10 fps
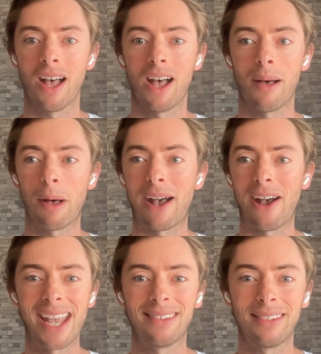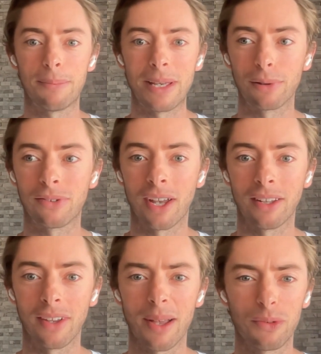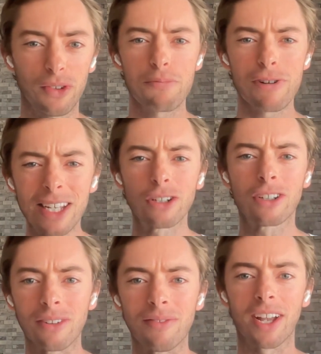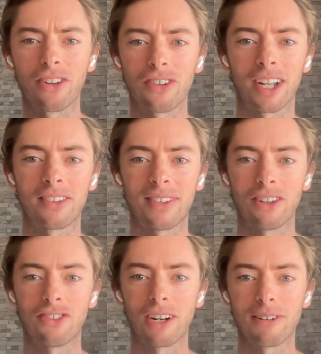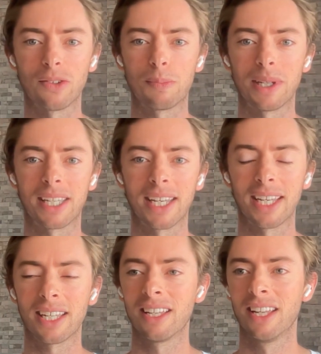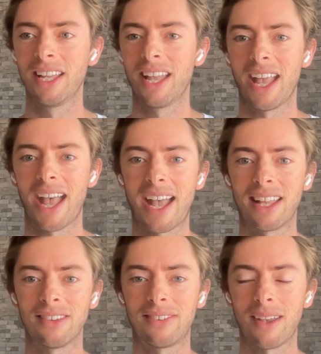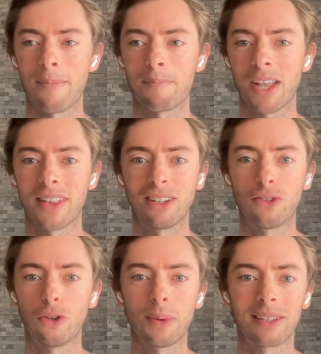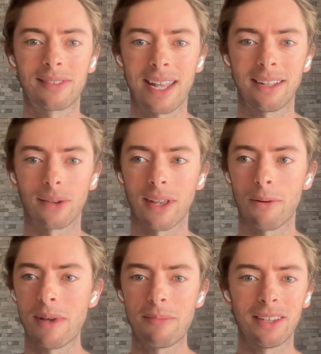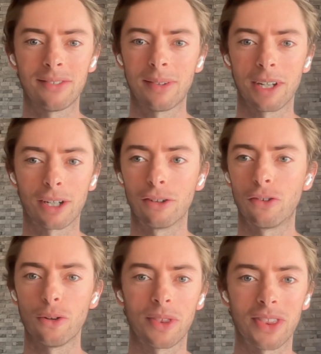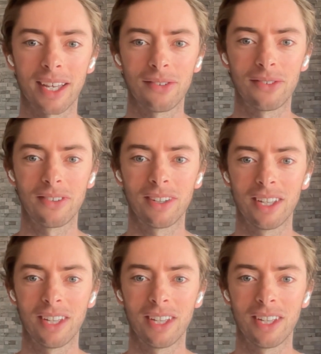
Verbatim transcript: Um, about 80 people turned up, so pretty good conversion, I'd say, generally speaking. And um, and then two weeks later, I was like, well, maybe there's something I can do with this.